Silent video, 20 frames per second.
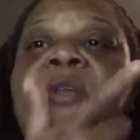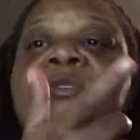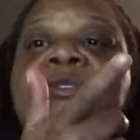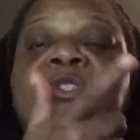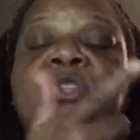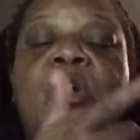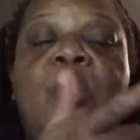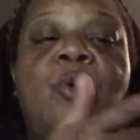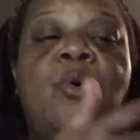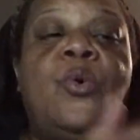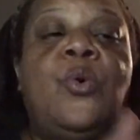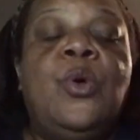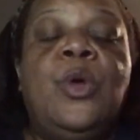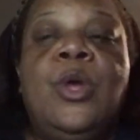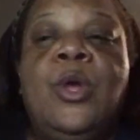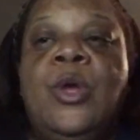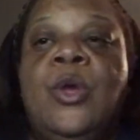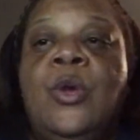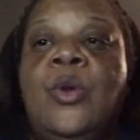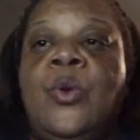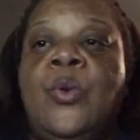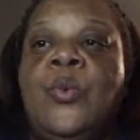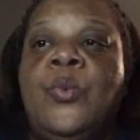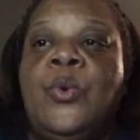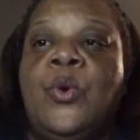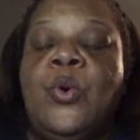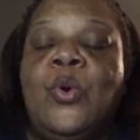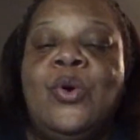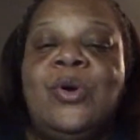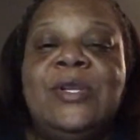So,
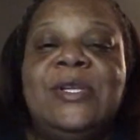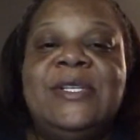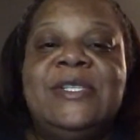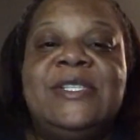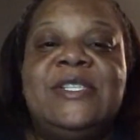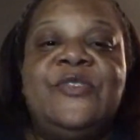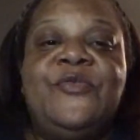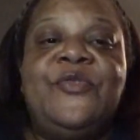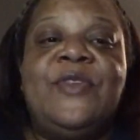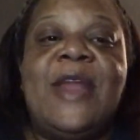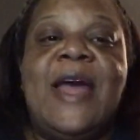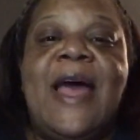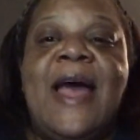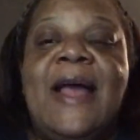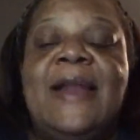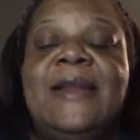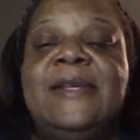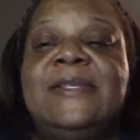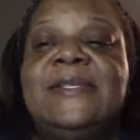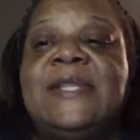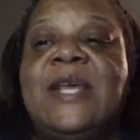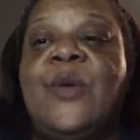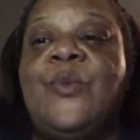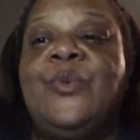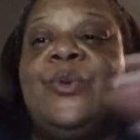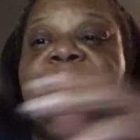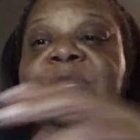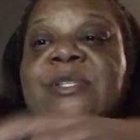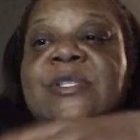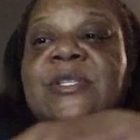with all these different islands that
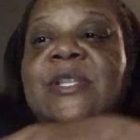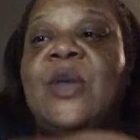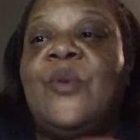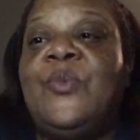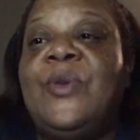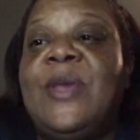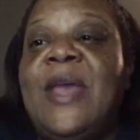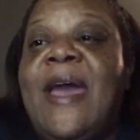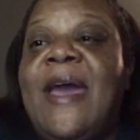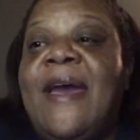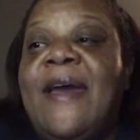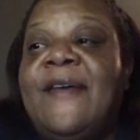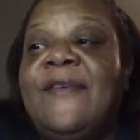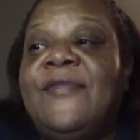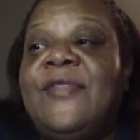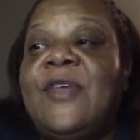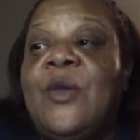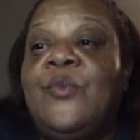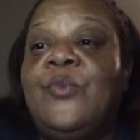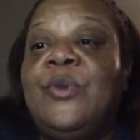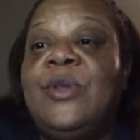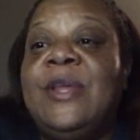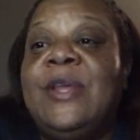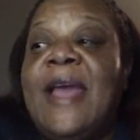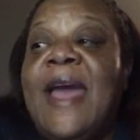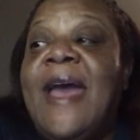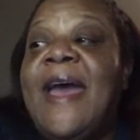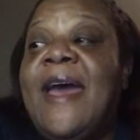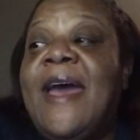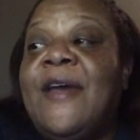we
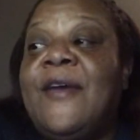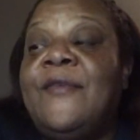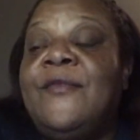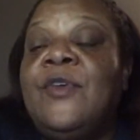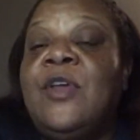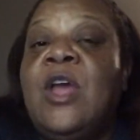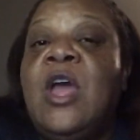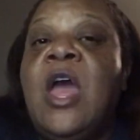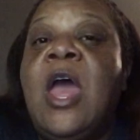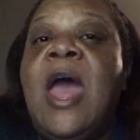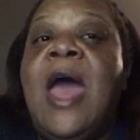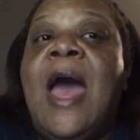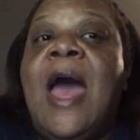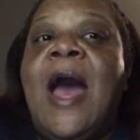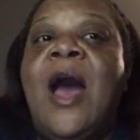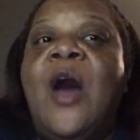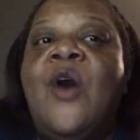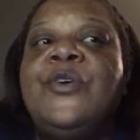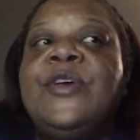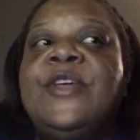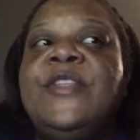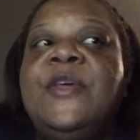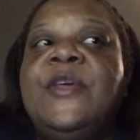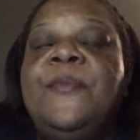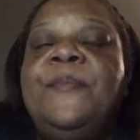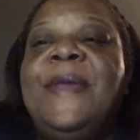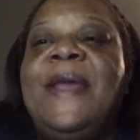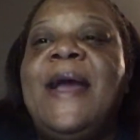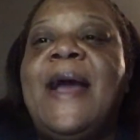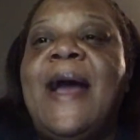have, how could there
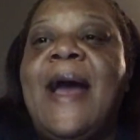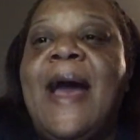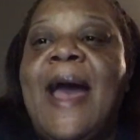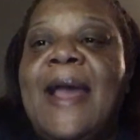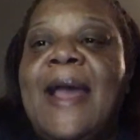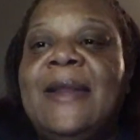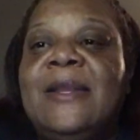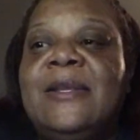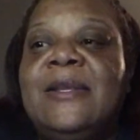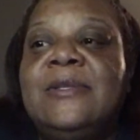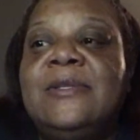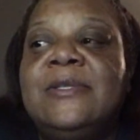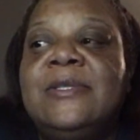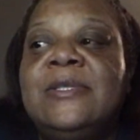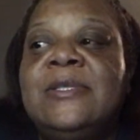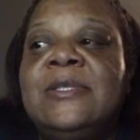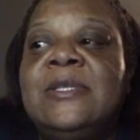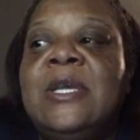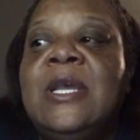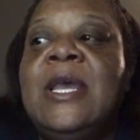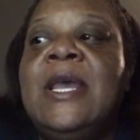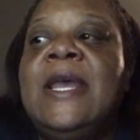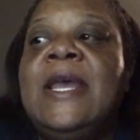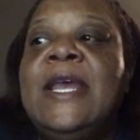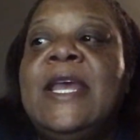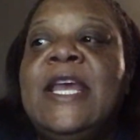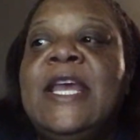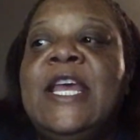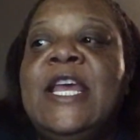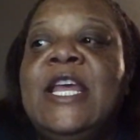be islands
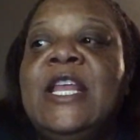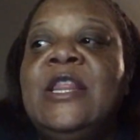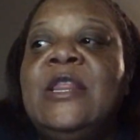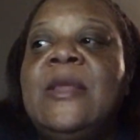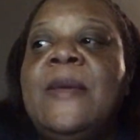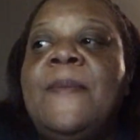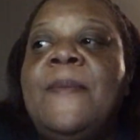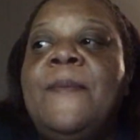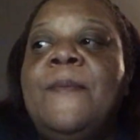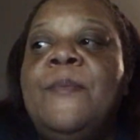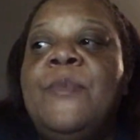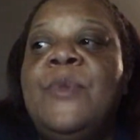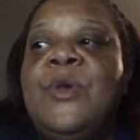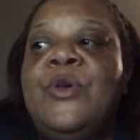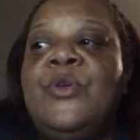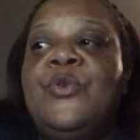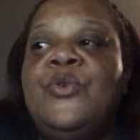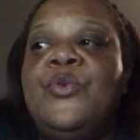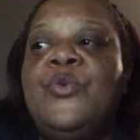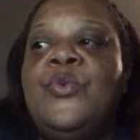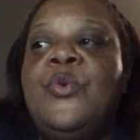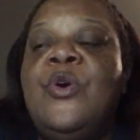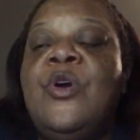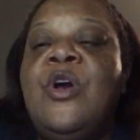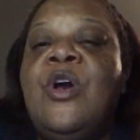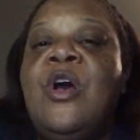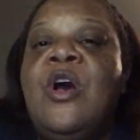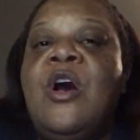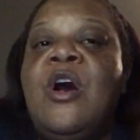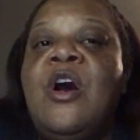in the middle
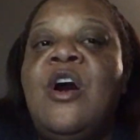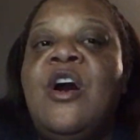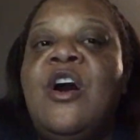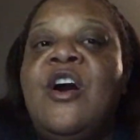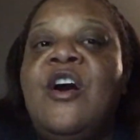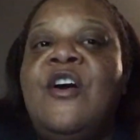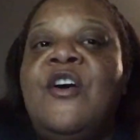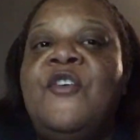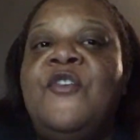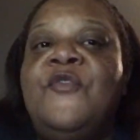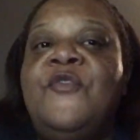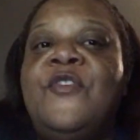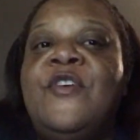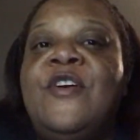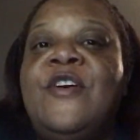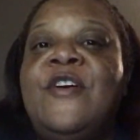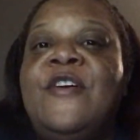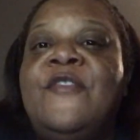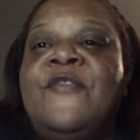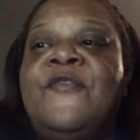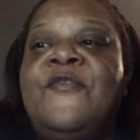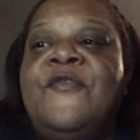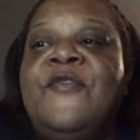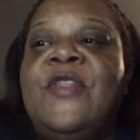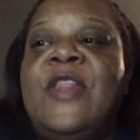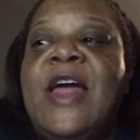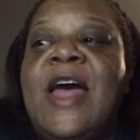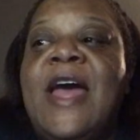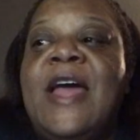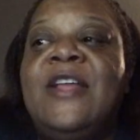of a
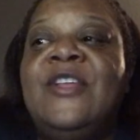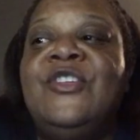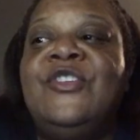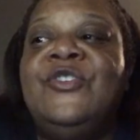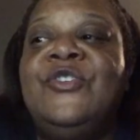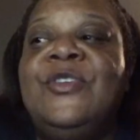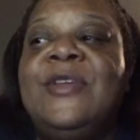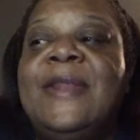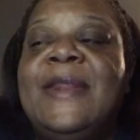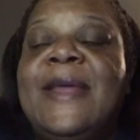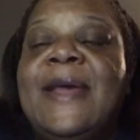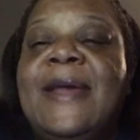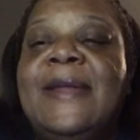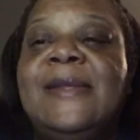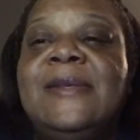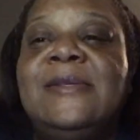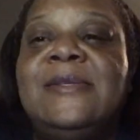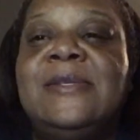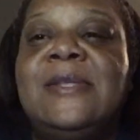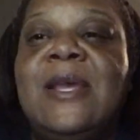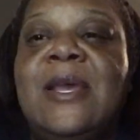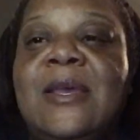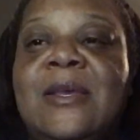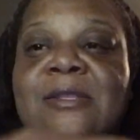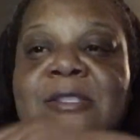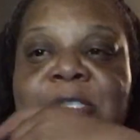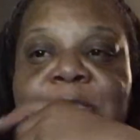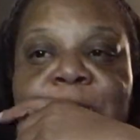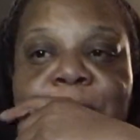flat United States?